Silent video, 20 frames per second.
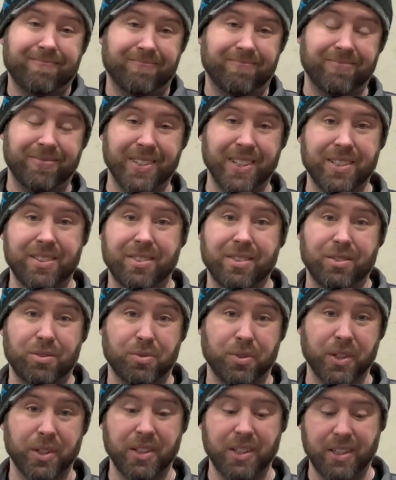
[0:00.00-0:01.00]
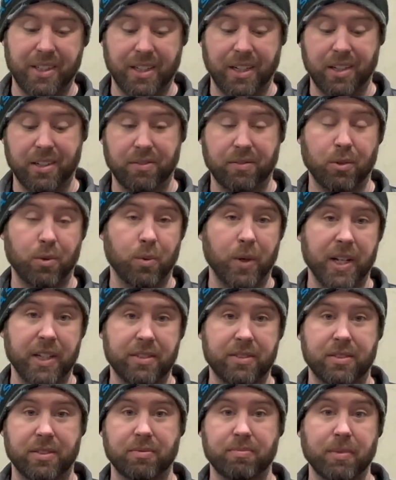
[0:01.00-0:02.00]
this is really kind of a
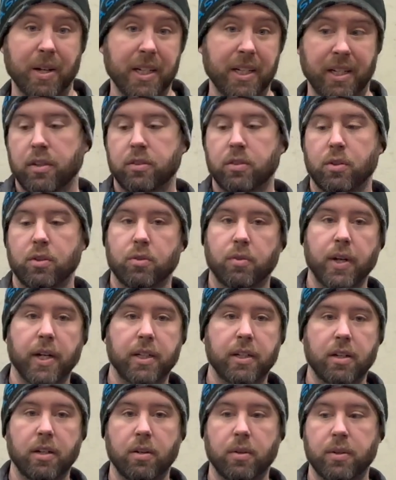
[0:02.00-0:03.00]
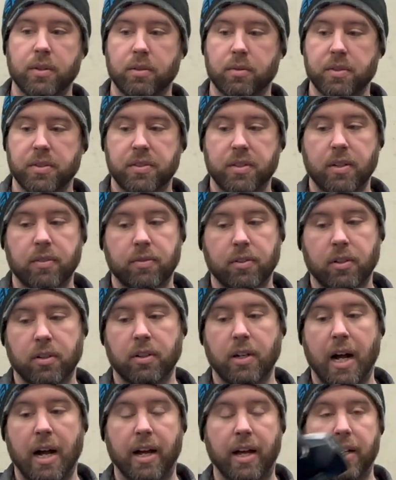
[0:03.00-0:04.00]
waste of money. So the radio and the
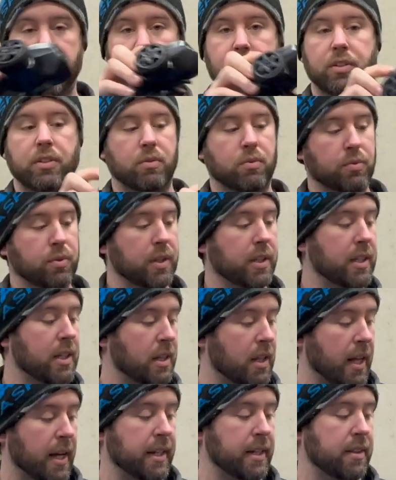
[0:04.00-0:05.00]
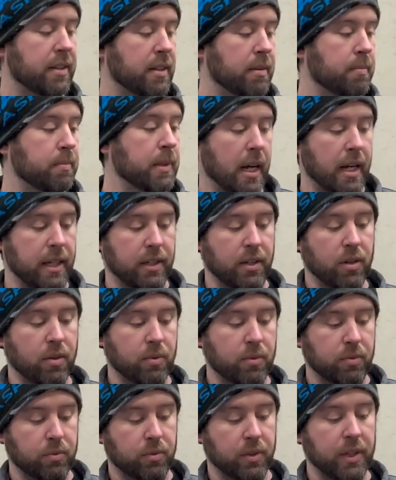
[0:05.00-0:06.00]
receiver, I actually really like them. I
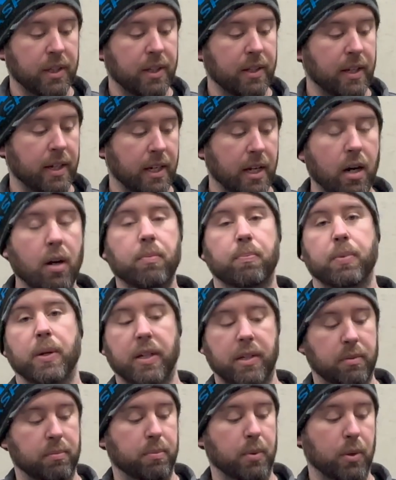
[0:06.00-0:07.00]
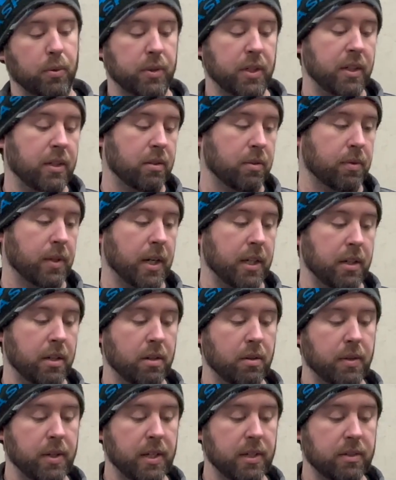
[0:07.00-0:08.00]
don't really like how big and bulky the
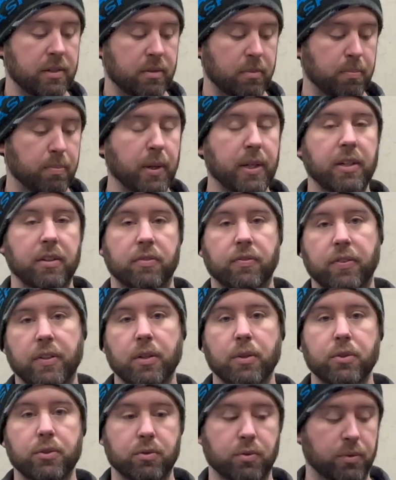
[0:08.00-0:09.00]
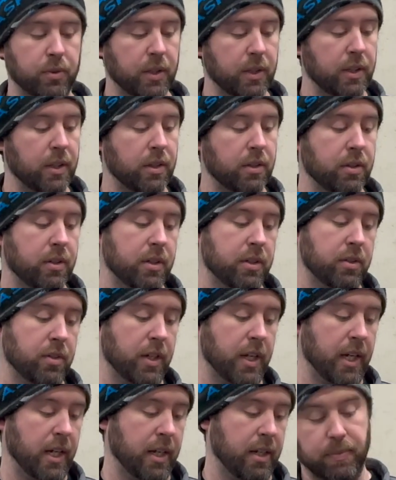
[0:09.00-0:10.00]
radio is, but it feels really good in your
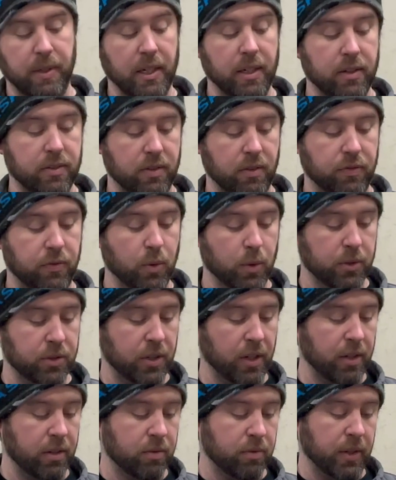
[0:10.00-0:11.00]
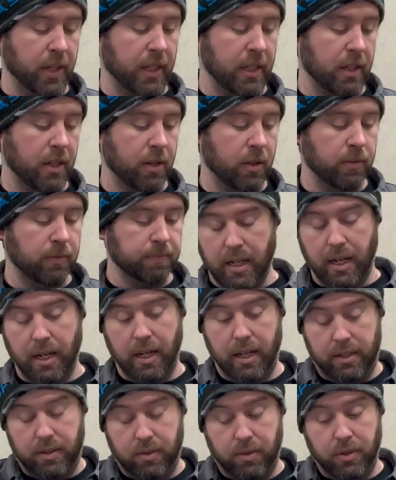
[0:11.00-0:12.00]
hand. It is a 4-channel radio.
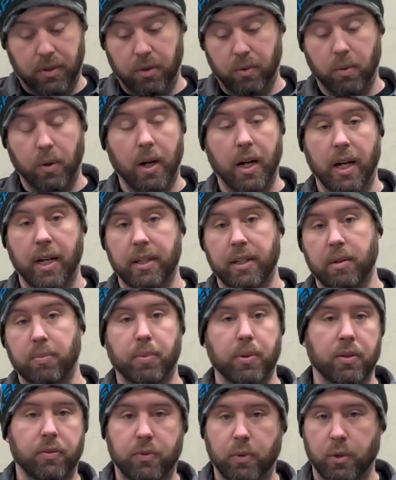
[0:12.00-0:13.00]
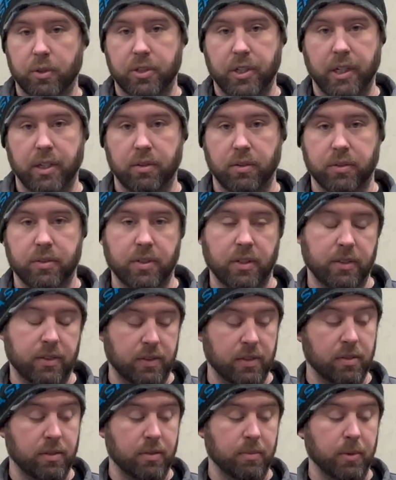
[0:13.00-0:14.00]
I don't know why they put a 4-channel
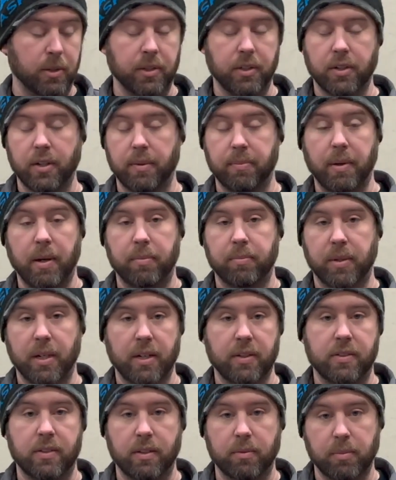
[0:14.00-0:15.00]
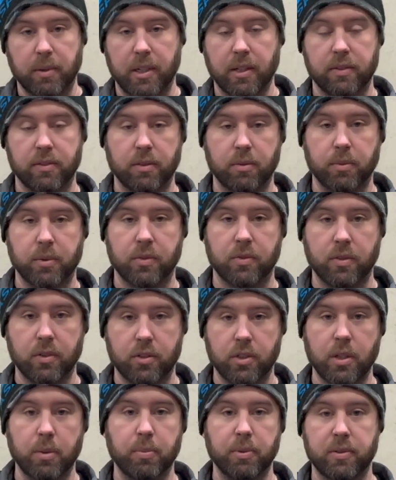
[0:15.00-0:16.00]
system on here. I'm guessing because it was the
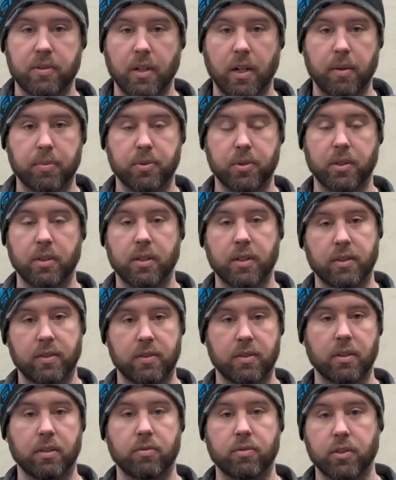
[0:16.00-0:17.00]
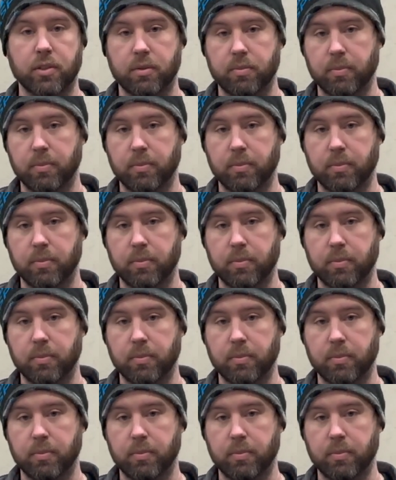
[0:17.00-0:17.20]
cheapest option instead of just